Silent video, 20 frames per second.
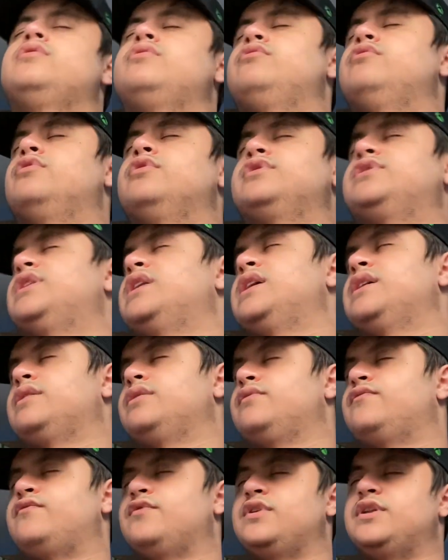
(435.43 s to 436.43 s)
not to
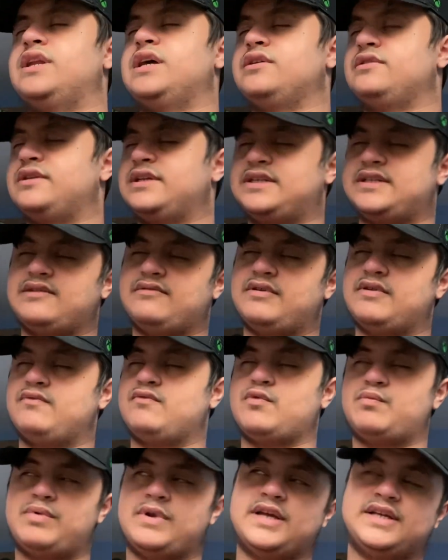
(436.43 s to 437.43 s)
let for not necessarily
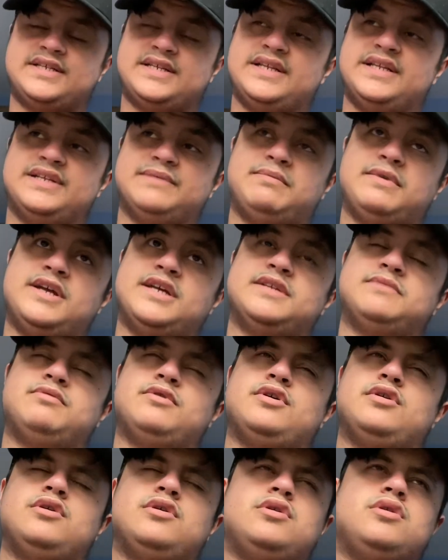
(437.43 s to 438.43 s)
replacing these players, but